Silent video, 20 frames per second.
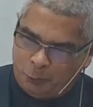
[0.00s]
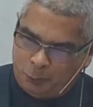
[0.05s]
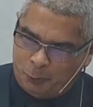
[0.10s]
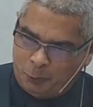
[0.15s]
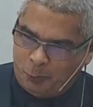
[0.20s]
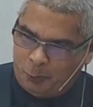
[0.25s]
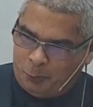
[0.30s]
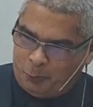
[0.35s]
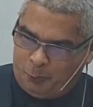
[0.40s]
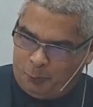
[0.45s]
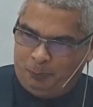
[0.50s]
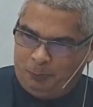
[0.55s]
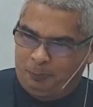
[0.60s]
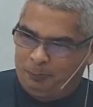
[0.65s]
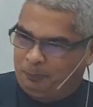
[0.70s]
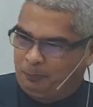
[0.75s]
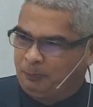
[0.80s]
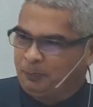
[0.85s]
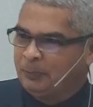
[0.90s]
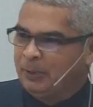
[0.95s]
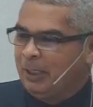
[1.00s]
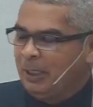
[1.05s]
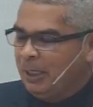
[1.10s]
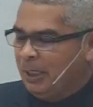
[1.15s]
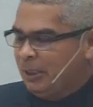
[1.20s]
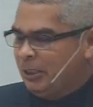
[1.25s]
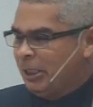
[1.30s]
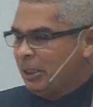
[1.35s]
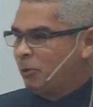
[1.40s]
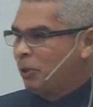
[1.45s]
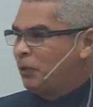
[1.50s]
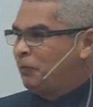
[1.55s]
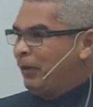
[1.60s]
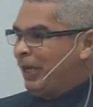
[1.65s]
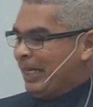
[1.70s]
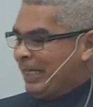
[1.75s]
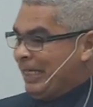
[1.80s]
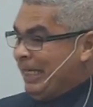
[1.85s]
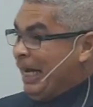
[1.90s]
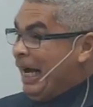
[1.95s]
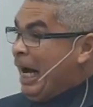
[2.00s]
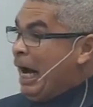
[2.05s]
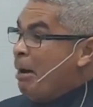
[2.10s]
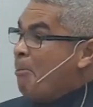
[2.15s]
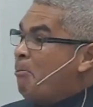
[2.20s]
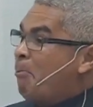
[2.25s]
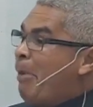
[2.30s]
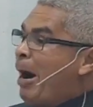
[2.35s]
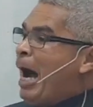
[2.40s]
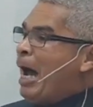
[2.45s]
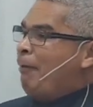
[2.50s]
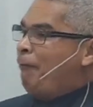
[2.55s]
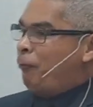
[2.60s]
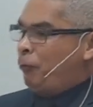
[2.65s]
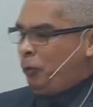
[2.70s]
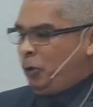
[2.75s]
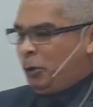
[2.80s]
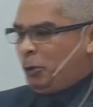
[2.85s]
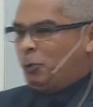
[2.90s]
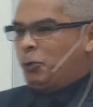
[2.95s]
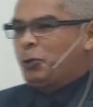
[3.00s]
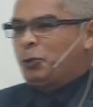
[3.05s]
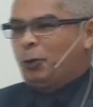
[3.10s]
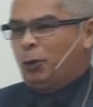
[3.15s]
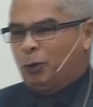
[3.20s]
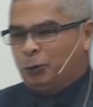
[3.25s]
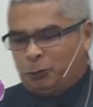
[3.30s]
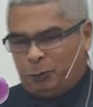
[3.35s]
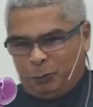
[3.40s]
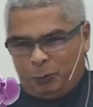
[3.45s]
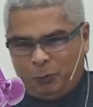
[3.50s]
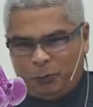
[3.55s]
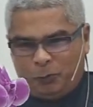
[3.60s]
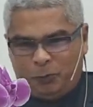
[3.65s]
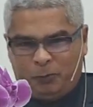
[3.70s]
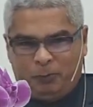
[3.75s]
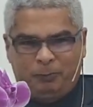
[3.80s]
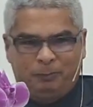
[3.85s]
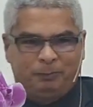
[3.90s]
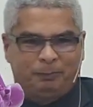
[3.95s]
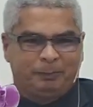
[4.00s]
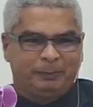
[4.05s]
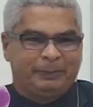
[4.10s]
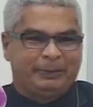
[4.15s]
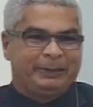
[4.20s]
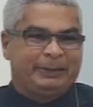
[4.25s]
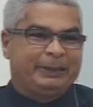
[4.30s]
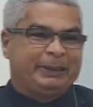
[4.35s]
the forgiveness from one another. And Jesus says, Love one another.